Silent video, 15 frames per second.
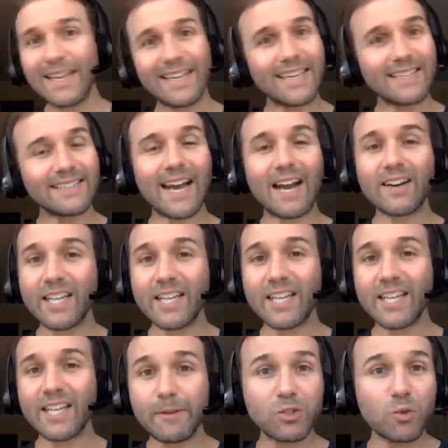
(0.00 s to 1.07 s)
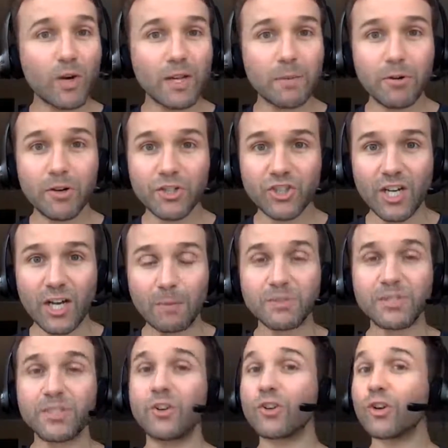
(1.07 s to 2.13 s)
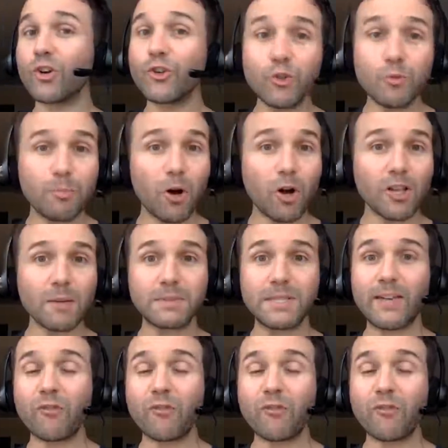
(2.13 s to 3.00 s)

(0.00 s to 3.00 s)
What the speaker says: Get down and give me 20 push-ups, go do pull-ups.